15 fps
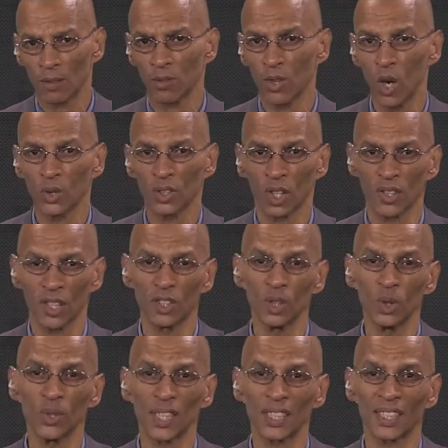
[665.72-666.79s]
rose on the
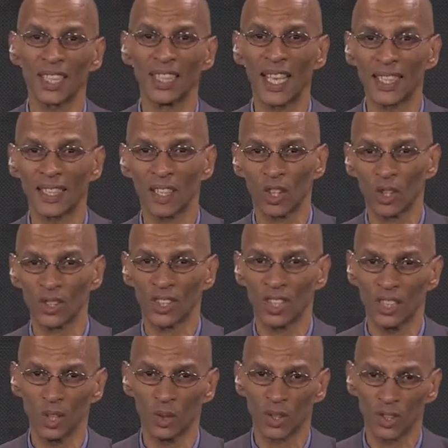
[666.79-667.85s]
news as the lender
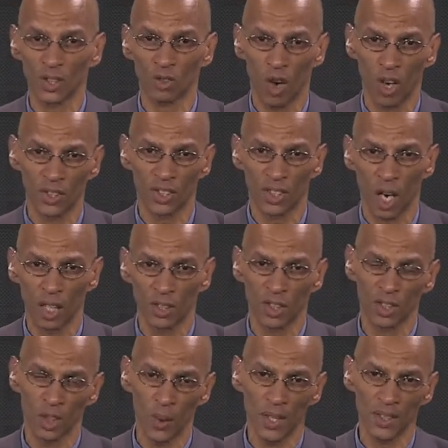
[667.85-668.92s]
continued the strong start
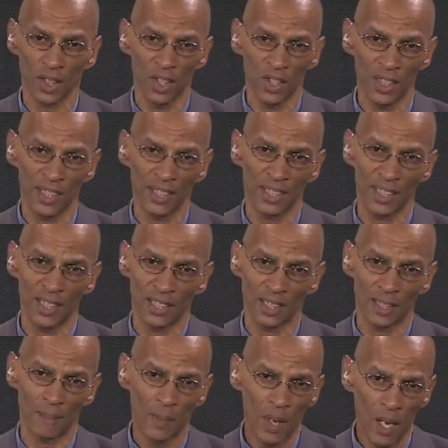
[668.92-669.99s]
to U.S. earnings season,
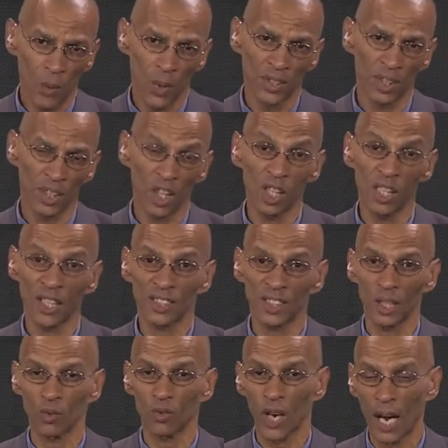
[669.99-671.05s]
which had earlier
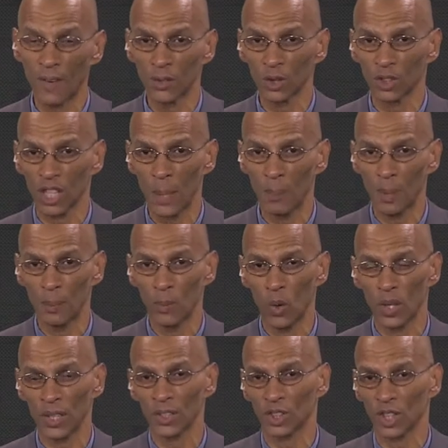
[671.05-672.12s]
seen rival J.P.
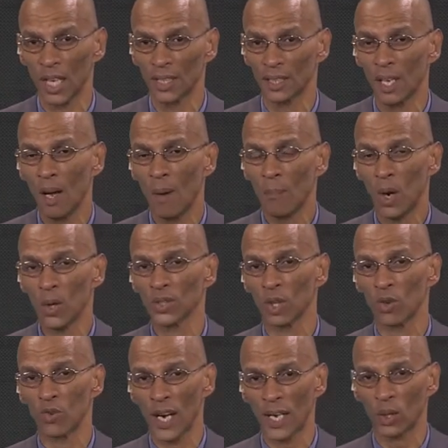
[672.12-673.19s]
Morgan Chase post a
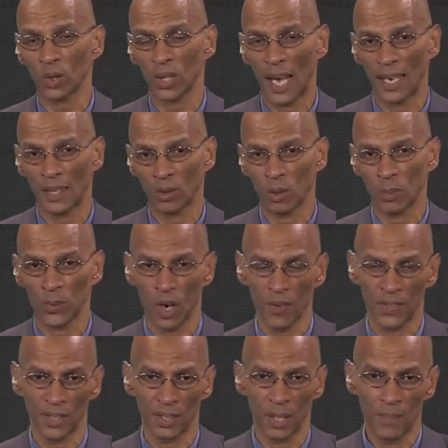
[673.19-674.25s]
record annual
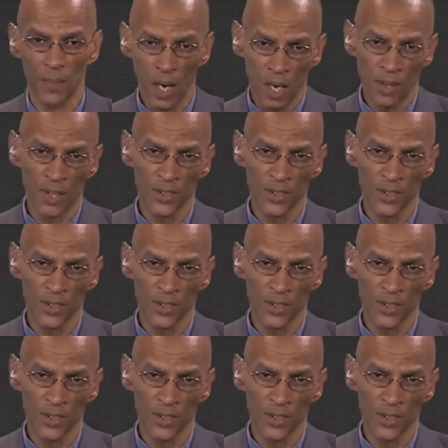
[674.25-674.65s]
profit. The